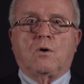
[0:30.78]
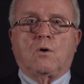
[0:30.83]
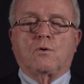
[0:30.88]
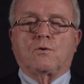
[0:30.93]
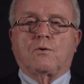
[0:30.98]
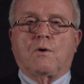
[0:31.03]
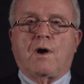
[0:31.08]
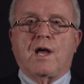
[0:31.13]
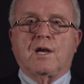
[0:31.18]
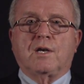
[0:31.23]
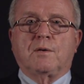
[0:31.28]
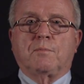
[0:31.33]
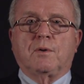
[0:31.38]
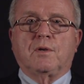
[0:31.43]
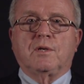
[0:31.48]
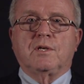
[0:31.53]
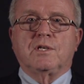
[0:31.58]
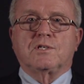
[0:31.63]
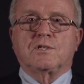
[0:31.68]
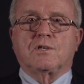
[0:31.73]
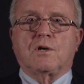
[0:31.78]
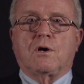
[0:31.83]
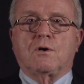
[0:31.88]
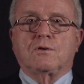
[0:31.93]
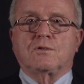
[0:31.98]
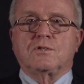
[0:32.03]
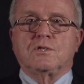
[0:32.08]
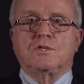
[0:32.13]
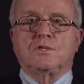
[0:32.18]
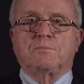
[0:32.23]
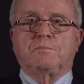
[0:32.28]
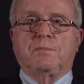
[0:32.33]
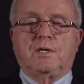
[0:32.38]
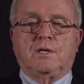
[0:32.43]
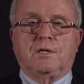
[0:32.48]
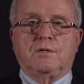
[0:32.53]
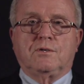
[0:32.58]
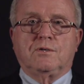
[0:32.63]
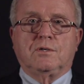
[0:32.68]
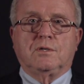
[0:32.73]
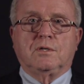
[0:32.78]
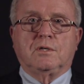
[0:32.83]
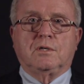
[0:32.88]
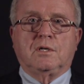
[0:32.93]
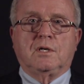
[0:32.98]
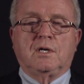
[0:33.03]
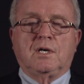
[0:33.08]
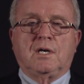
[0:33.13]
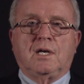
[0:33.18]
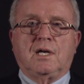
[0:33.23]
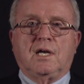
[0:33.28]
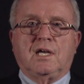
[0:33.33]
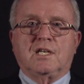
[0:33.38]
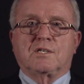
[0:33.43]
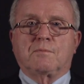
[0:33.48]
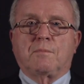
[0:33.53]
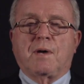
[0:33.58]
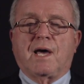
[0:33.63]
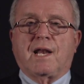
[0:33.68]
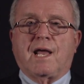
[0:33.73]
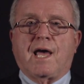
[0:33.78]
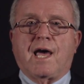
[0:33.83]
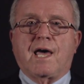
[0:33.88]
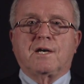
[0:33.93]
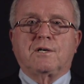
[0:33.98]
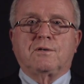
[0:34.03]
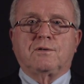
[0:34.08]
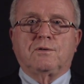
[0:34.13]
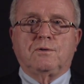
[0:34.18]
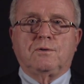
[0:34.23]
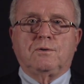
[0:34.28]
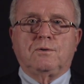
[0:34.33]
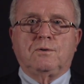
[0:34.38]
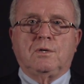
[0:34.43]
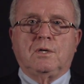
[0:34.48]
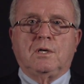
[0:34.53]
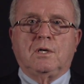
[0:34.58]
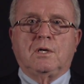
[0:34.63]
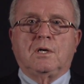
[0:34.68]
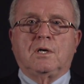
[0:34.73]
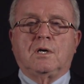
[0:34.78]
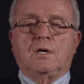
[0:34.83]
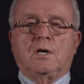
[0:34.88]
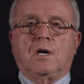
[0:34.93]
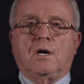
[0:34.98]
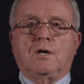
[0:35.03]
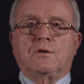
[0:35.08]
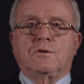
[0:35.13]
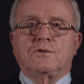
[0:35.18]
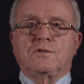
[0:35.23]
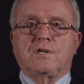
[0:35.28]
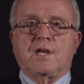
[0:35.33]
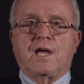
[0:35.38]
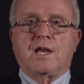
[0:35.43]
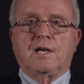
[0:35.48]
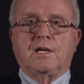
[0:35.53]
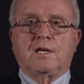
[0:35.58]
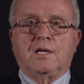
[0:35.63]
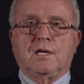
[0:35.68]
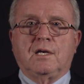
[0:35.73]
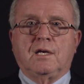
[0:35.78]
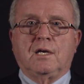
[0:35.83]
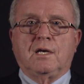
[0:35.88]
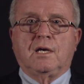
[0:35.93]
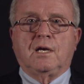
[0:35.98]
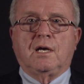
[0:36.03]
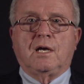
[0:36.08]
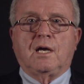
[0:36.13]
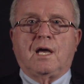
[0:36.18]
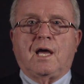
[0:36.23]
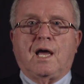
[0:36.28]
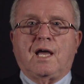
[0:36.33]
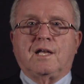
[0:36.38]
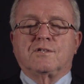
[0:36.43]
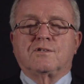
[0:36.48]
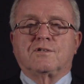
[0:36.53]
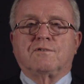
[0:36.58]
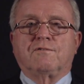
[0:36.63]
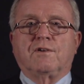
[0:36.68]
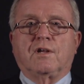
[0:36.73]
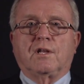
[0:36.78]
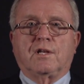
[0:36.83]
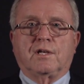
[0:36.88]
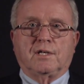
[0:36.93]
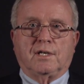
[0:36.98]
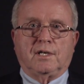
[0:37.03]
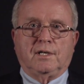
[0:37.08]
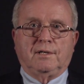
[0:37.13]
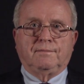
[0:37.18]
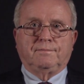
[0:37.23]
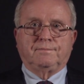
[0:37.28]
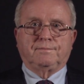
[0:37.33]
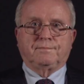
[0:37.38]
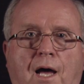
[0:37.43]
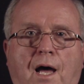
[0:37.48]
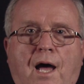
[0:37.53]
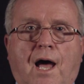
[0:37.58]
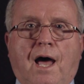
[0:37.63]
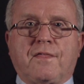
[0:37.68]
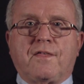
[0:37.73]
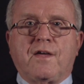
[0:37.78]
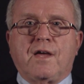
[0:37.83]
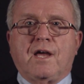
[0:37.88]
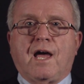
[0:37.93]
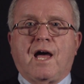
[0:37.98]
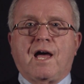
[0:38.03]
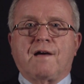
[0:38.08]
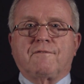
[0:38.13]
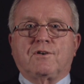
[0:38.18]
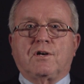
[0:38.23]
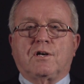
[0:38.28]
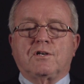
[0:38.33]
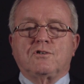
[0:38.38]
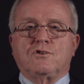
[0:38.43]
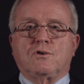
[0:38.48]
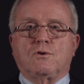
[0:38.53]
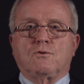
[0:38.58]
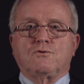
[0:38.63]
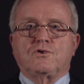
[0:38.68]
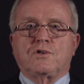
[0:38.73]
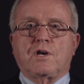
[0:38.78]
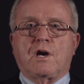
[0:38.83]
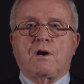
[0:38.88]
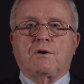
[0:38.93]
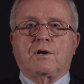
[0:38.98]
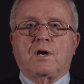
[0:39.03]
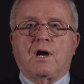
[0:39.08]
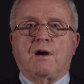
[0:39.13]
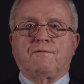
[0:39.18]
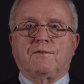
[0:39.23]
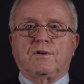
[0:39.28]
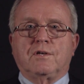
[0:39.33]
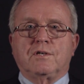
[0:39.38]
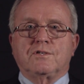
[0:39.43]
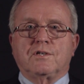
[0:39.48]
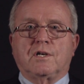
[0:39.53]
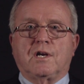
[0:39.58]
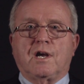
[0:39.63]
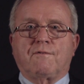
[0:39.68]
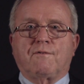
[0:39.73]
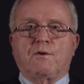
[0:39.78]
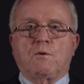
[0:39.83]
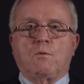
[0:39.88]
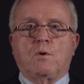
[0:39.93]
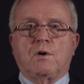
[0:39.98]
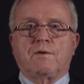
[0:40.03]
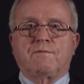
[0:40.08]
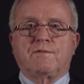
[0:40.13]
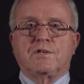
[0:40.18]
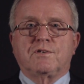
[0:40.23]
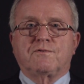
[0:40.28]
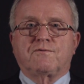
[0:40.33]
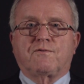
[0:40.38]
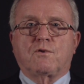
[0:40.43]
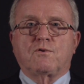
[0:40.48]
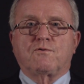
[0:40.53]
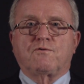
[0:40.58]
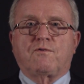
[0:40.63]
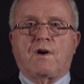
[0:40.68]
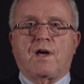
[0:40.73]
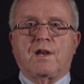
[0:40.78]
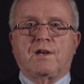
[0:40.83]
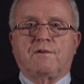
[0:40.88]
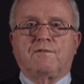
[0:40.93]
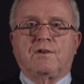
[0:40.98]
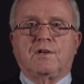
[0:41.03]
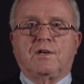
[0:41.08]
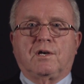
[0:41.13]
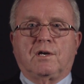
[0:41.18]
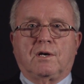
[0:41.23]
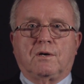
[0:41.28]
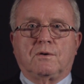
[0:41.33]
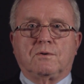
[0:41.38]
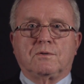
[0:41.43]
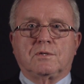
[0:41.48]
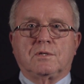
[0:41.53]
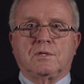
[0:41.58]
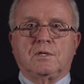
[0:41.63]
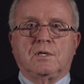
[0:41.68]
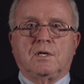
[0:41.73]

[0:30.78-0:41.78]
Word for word: or trying to police thoughts and speech. It's about attitude, understanding, and civility. I think I have touched on shared governance in every one of these First Friday videos.